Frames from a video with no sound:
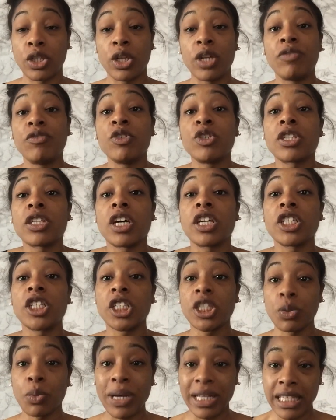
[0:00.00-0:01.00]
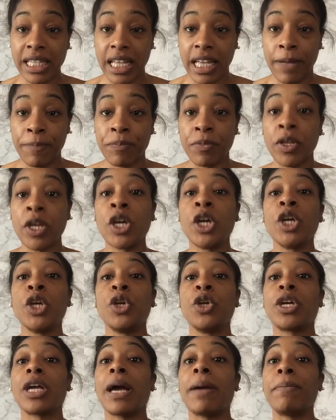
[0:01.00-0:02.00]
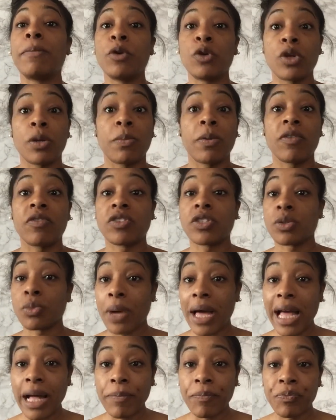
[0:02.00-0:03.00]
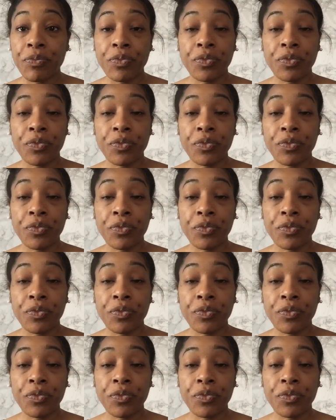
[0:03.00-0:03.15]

So if you start sweating, you get a buildup of sweat,